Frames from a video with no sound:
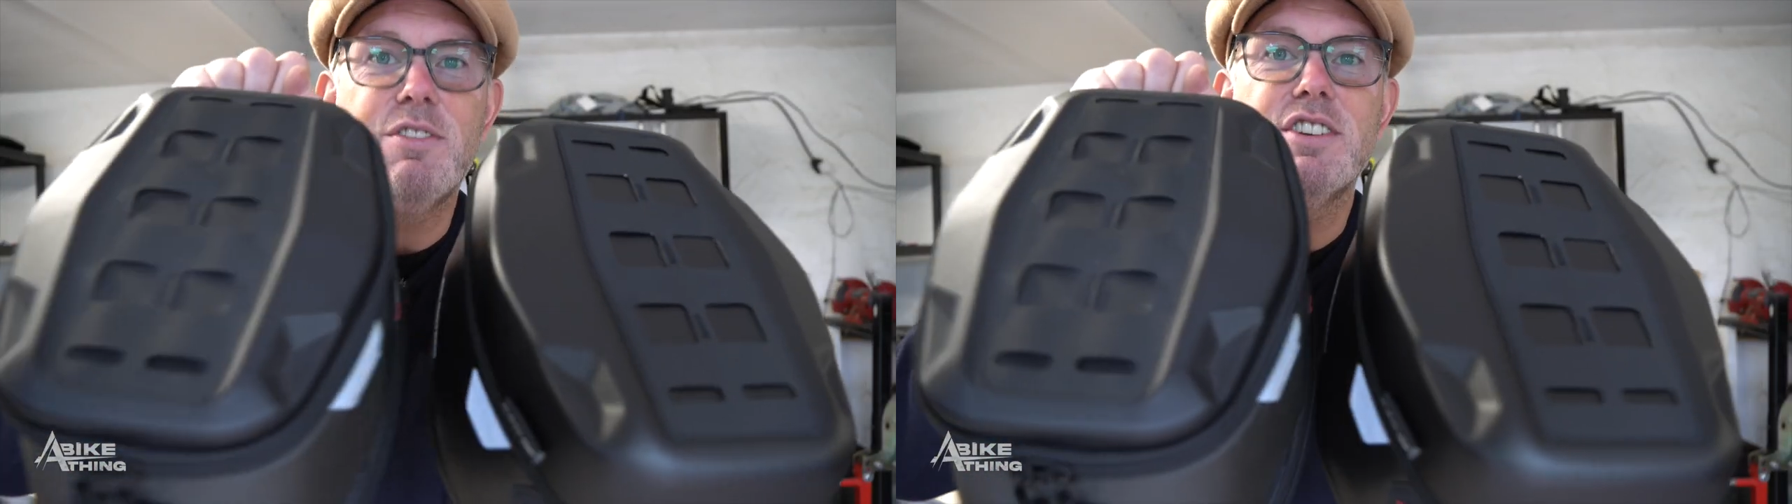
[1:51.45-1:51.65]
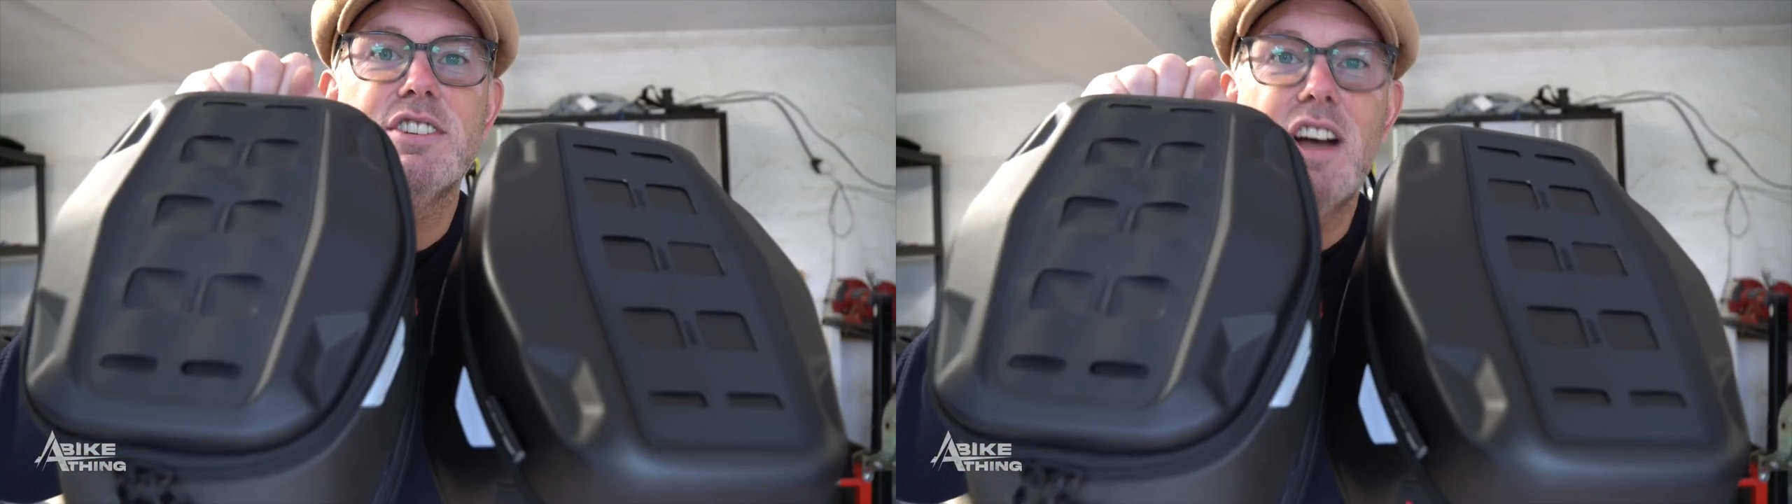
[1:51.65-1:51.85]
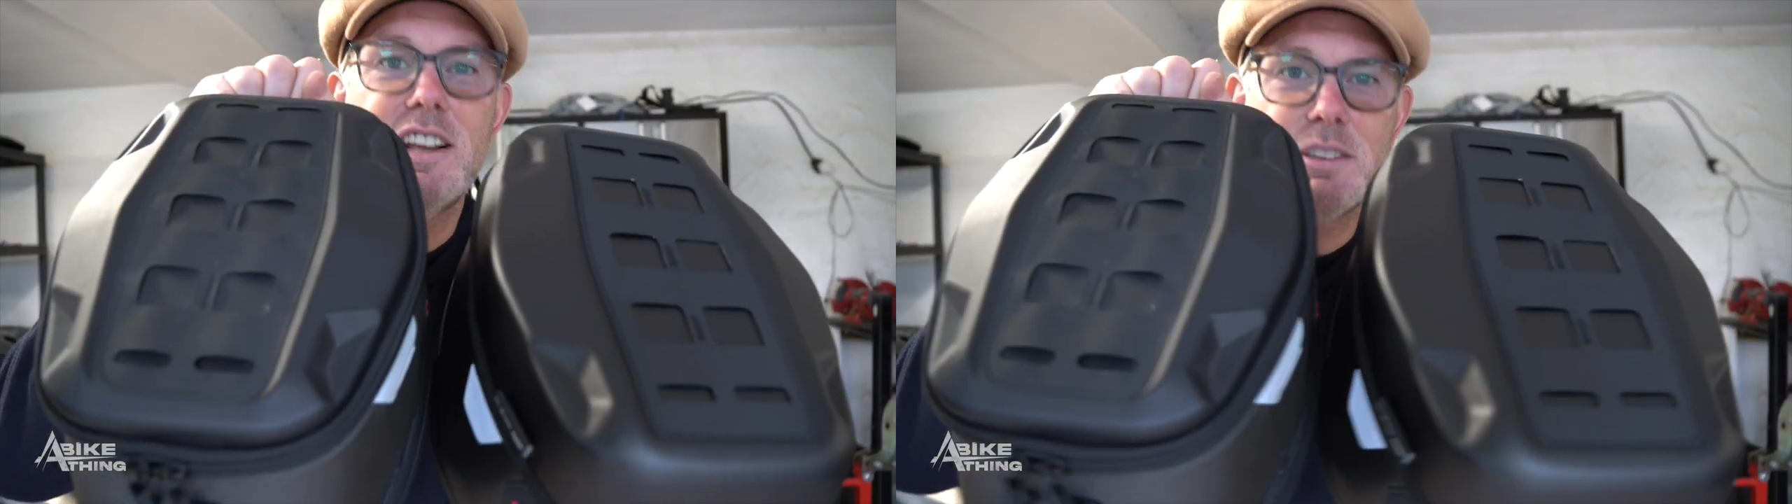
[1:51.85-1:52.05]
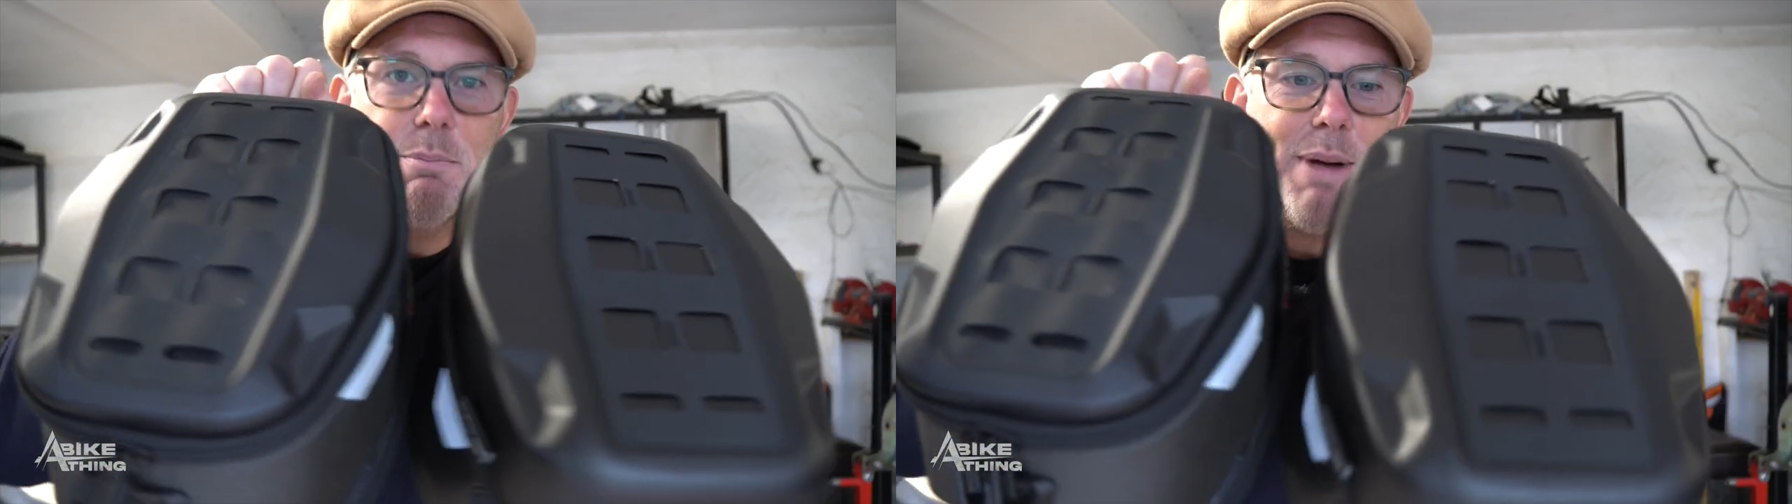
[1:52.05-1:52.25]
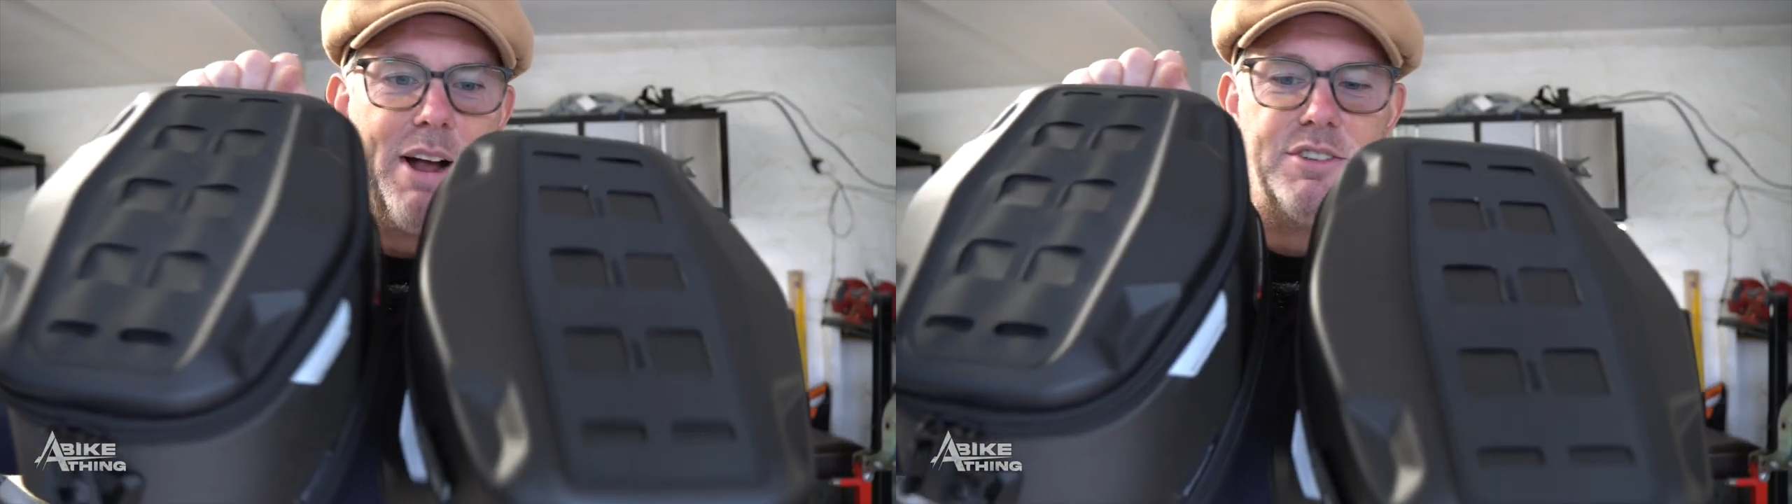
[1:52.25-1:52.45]
size
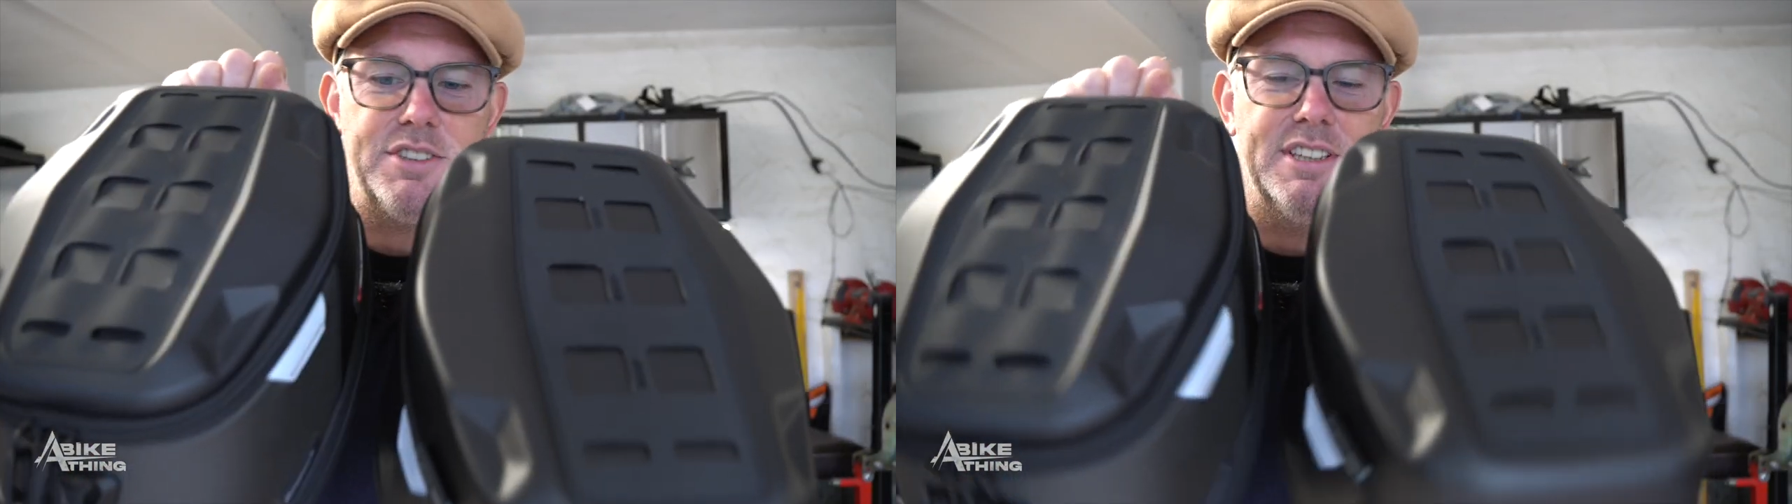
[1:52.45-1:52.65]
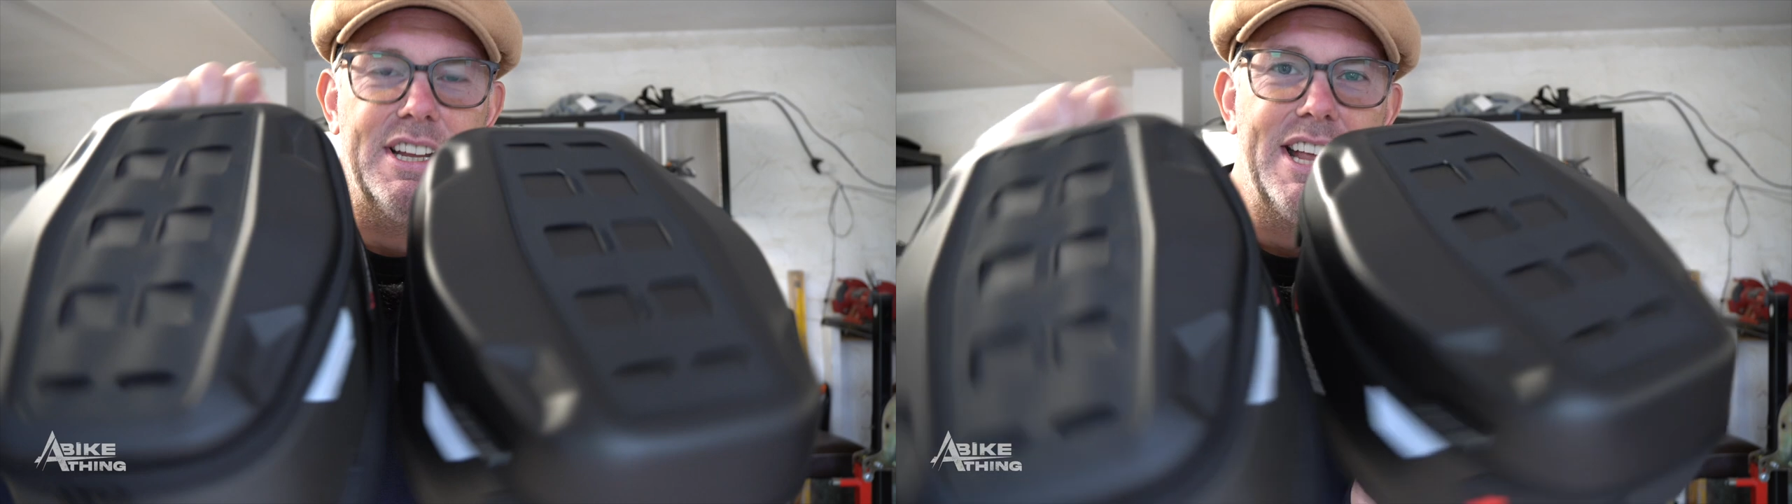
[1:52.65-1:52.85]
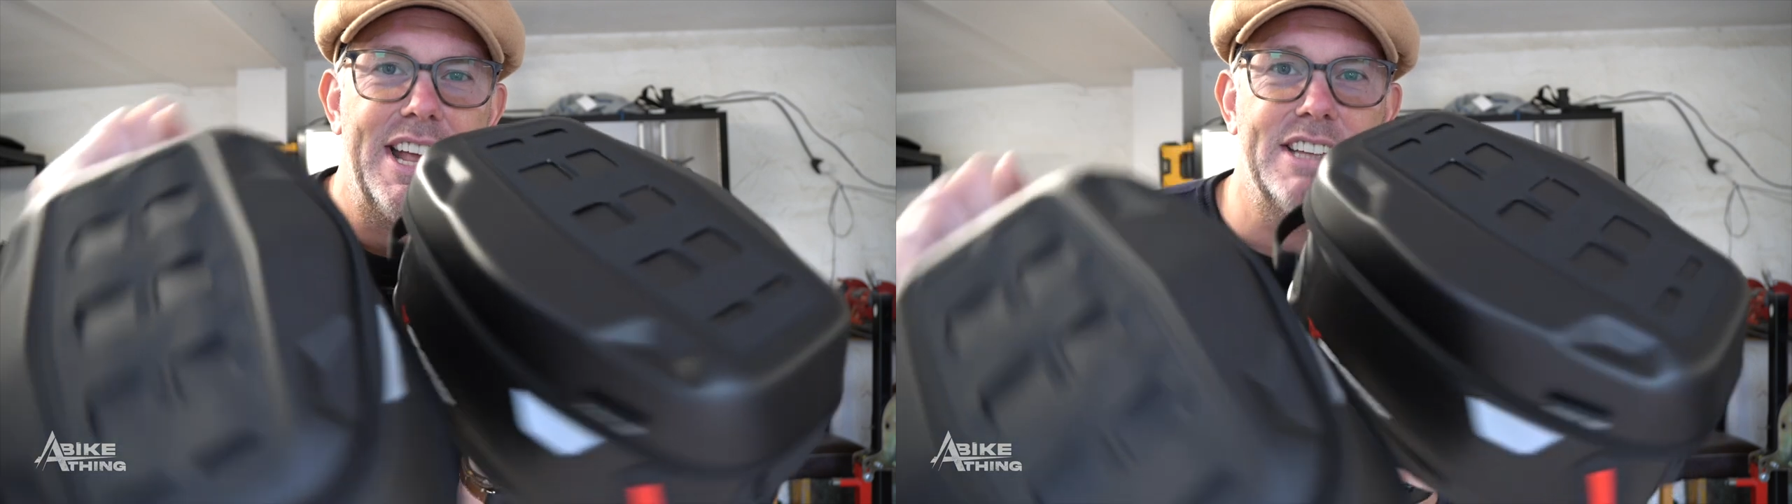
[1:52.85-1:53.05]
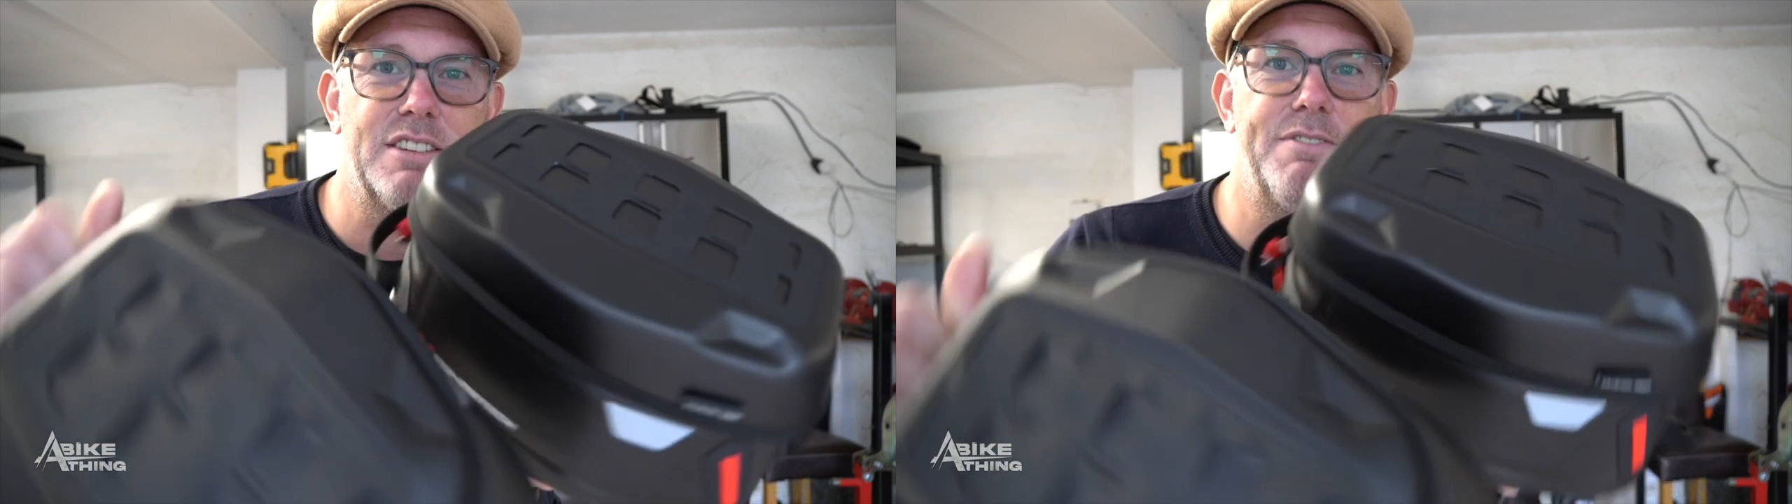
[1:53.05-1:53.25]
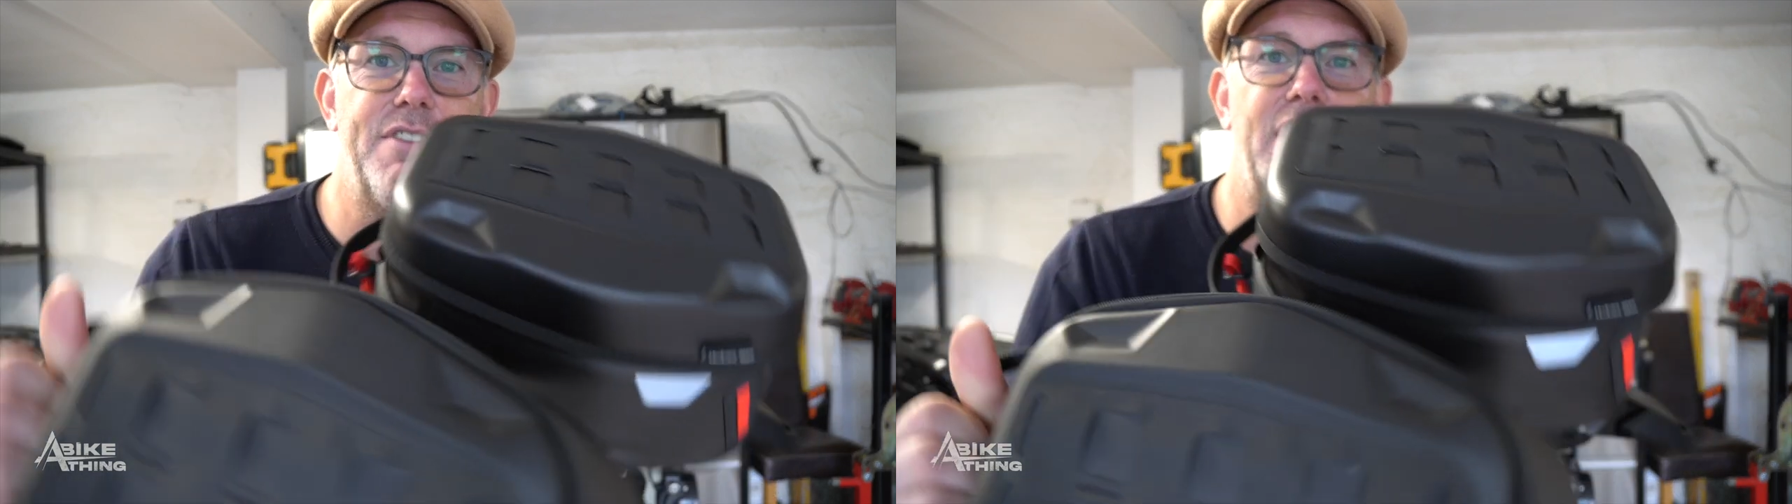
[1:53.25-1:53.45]
comparison. It's a
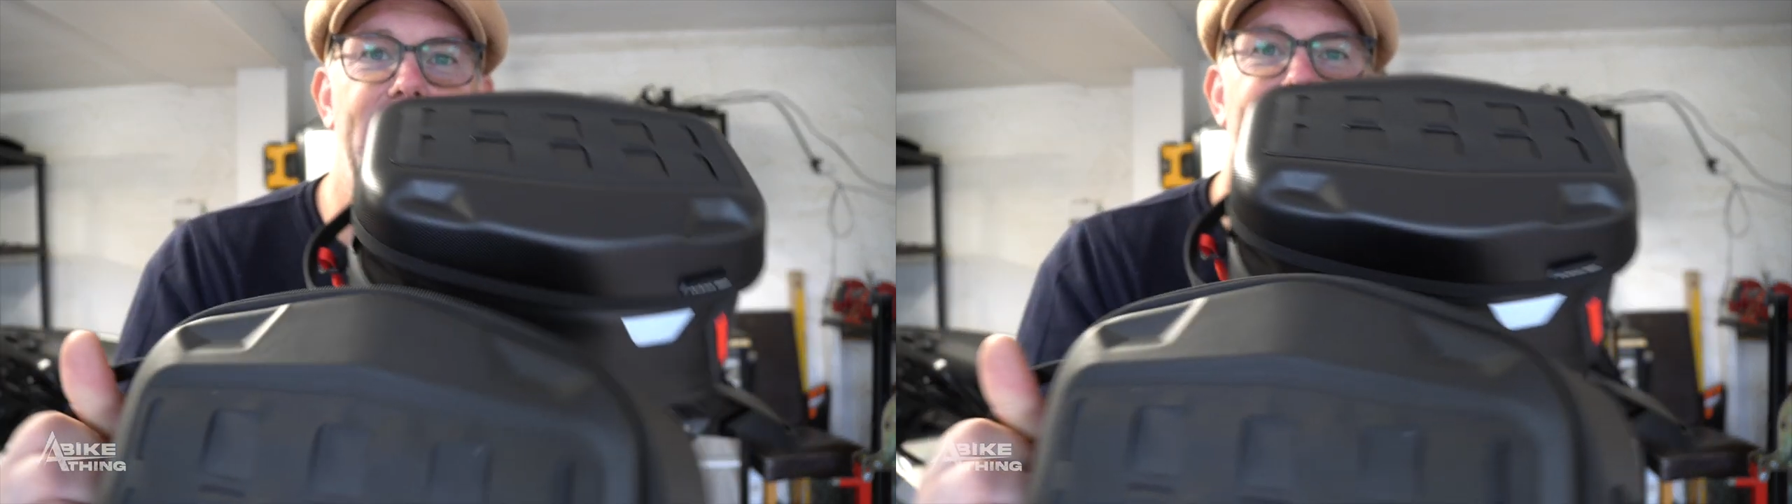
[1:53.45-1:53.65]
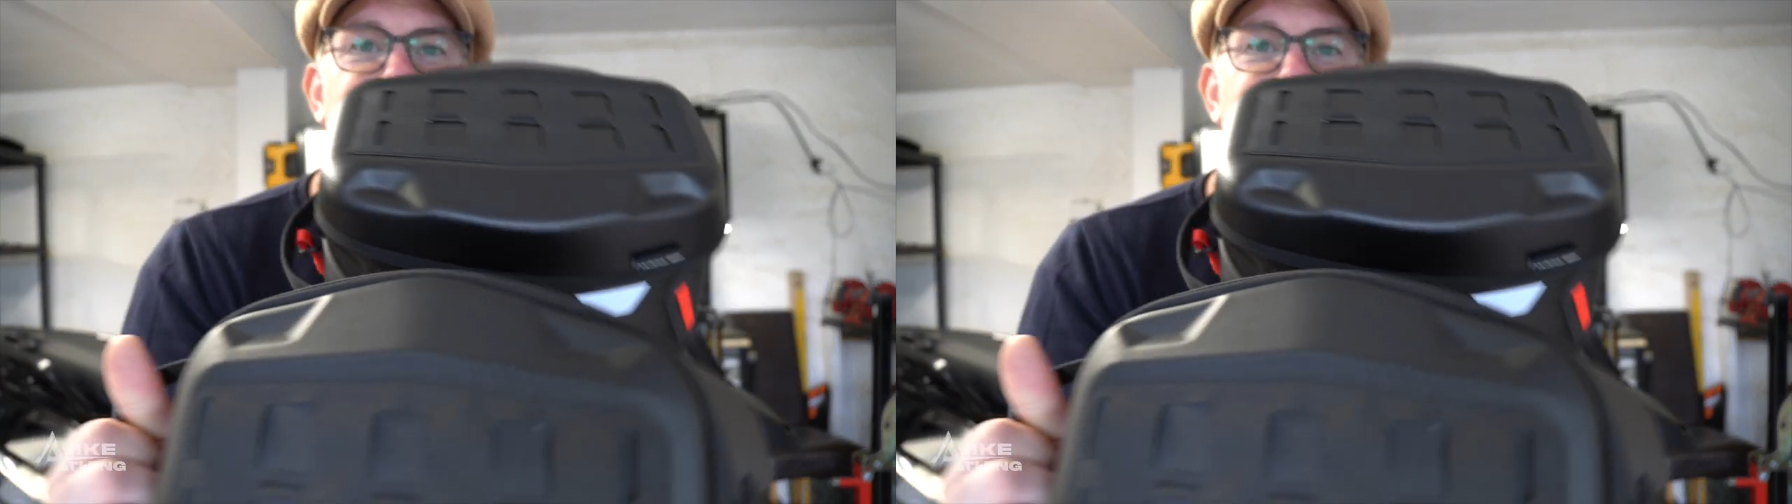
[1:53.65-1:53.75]
very